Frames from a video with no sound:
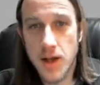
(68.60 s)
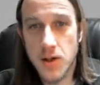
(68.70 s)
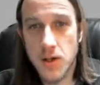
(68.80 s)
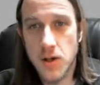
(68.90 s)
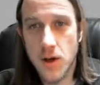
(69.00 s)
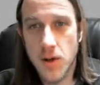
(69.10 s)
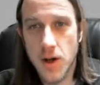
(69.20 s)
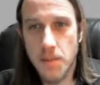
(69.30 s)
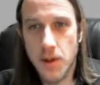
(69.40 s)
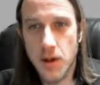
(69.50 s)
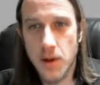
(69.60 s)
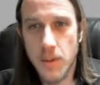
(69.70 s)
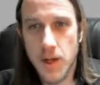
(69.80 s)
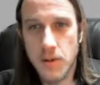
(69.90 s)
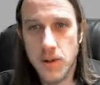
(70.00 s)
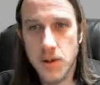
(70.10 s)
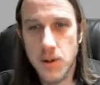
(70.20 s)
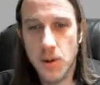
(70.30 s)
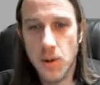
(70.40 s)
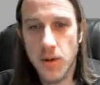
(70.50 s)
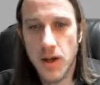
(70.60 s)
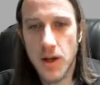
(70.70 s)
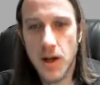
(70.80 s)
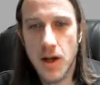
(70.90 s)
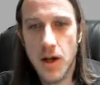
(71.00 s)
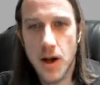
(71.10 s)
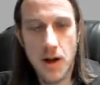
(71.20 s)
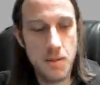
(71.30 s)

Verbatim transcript: actually showing up a little bit, which is cool. Uh,